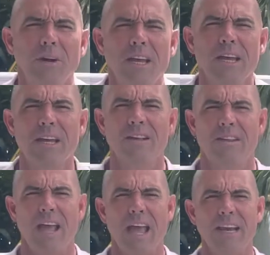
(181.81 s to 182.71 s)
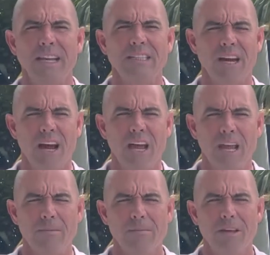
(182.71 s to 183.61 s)
is
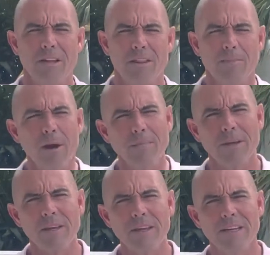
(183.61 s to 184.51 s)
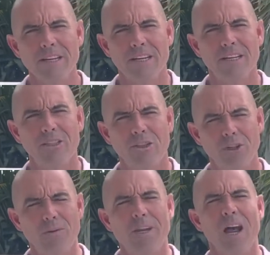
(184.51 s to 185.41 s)
anytime the puppy is
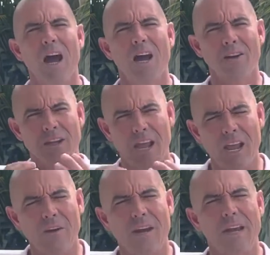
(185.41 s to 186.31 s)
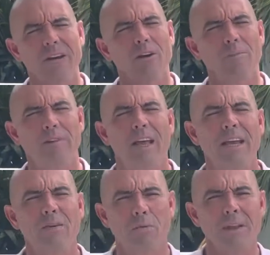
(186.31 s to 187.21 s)
chewing on, carrying, or
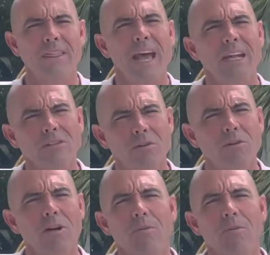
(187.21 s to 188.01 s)
playing with that toy,